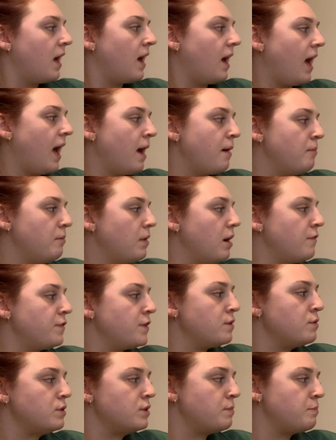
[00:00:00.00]
A
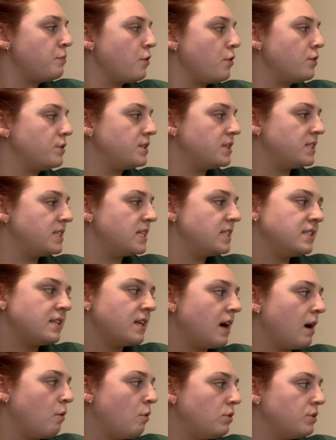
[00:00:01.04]
few other processes
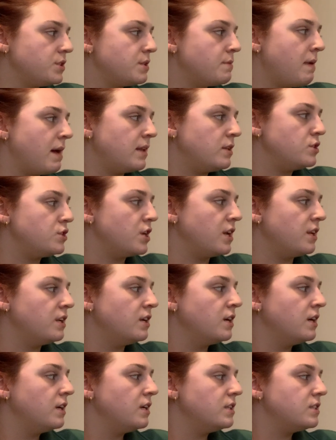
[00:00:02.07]
that I want to mention.
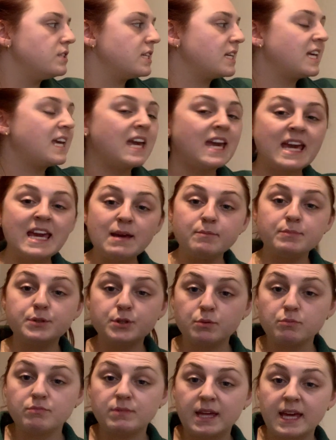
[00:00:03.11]
To keep
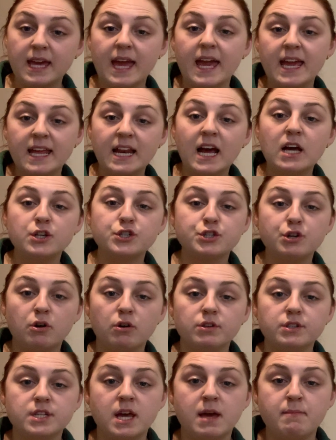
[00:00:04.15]
something in our
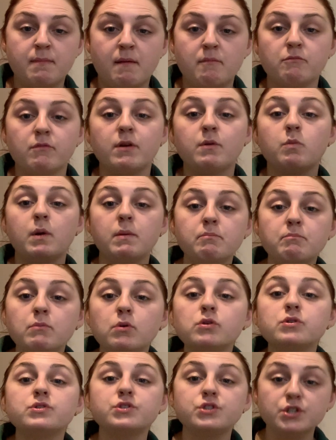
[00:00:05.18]
short-term memory, we
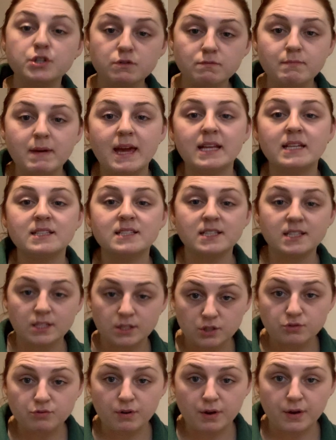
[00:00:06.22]
must do
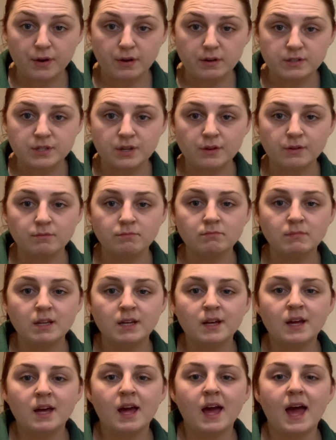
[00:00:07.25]
maintenance rehearsal.
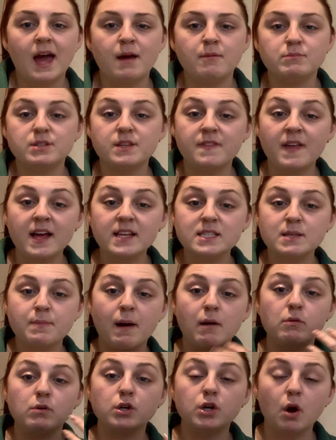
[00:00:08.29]
So that's
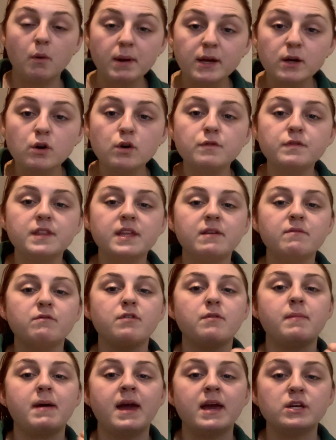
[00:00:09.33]
about going over the
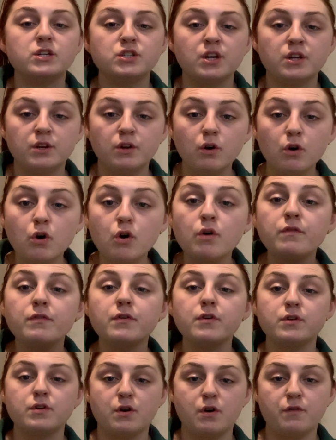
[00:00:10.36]
information over
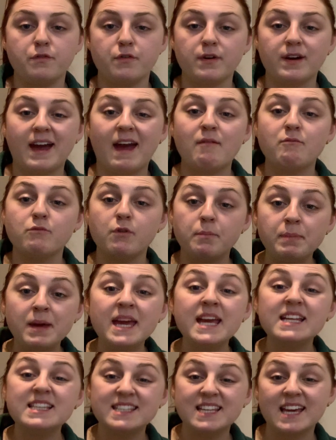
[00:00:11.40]
and over again,
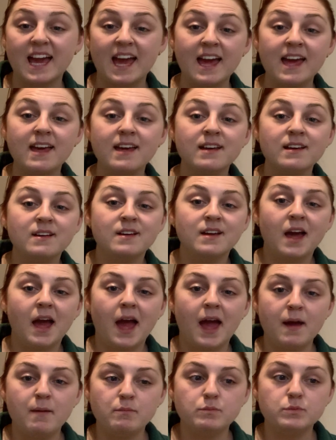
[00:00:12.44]
repeating it
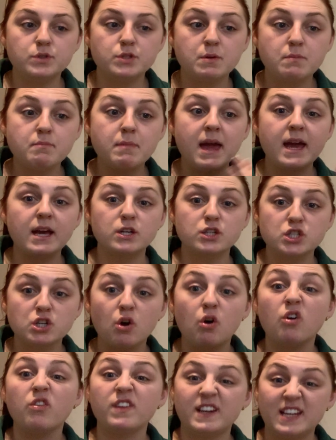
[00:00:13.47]
to make
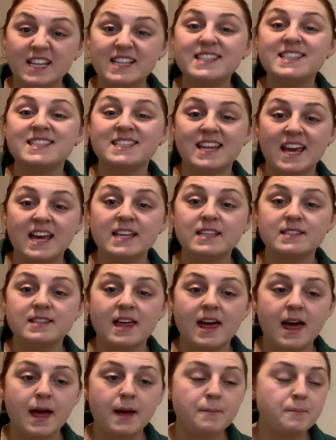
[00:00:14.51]
sure that it stays
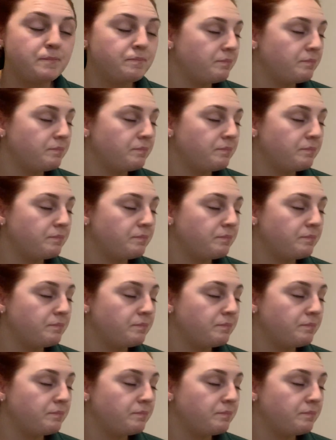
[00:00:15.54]
there.